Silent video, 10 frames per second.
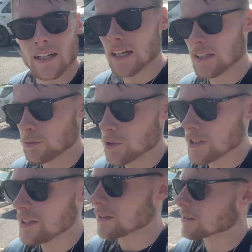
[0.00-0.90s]
And we're
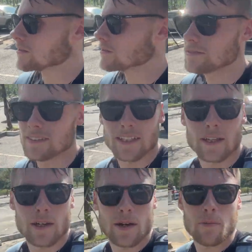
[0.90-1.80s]
here at
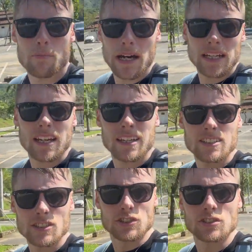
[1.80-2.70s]
the Banner
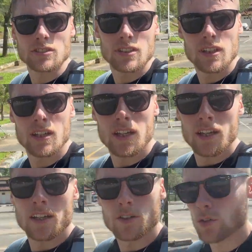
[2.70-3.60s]
Hills.
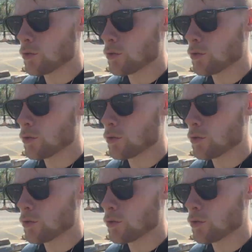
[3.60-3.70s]
Gonna